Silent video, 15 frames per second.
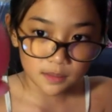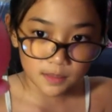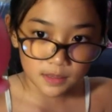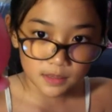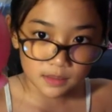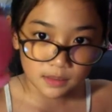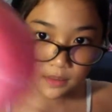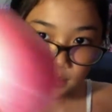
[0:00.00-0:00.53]
but
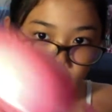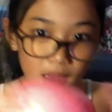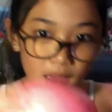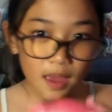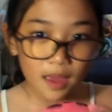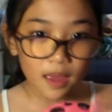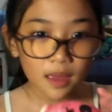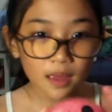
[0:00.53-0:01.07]
it's
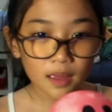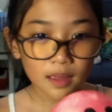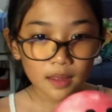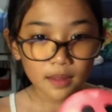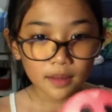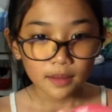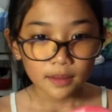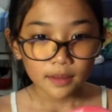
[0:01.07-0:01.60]
okay.
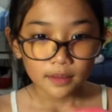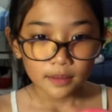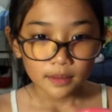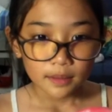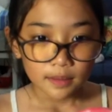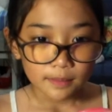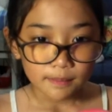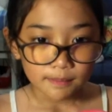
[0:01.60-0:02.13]

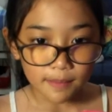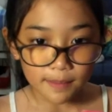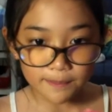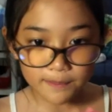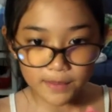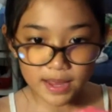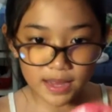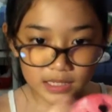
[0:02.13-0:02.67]
My
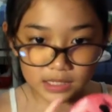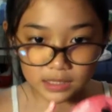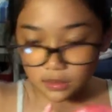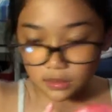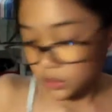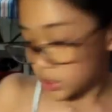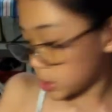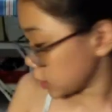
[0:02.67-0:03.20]
biggest
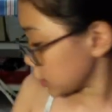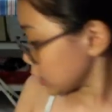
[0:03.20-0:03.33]
squishy,